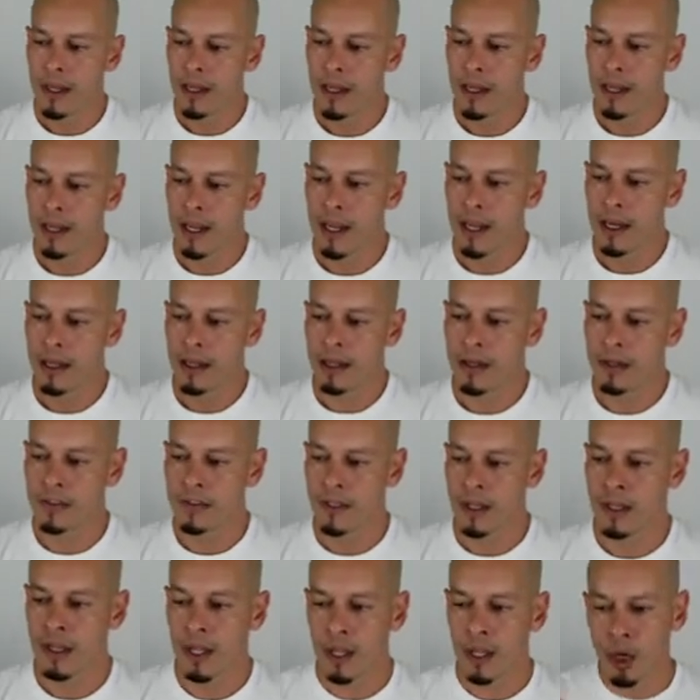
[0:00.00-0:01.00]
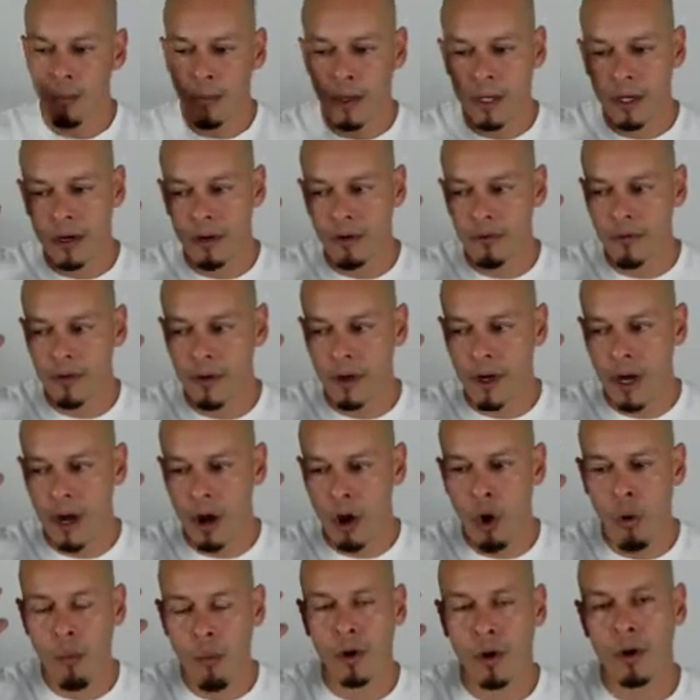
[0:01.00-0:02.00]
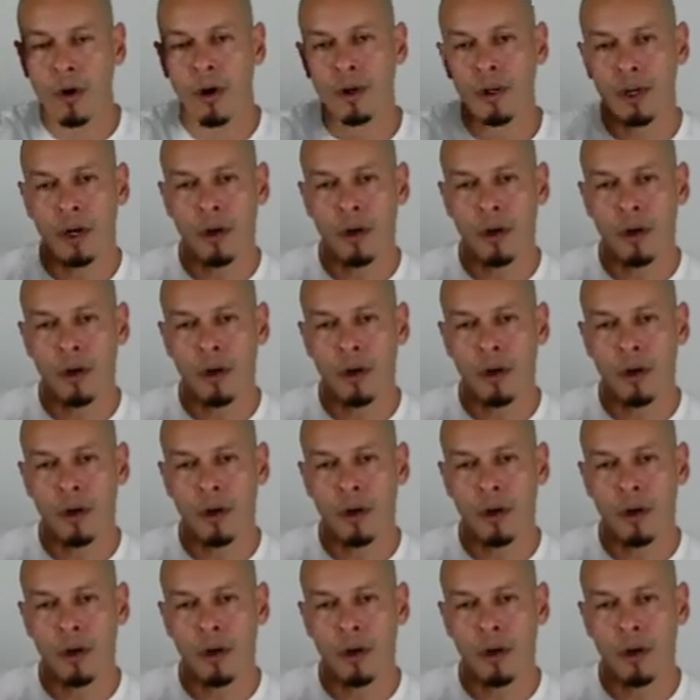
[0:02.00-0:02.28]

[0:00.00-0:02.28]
And there's a little bit of homework on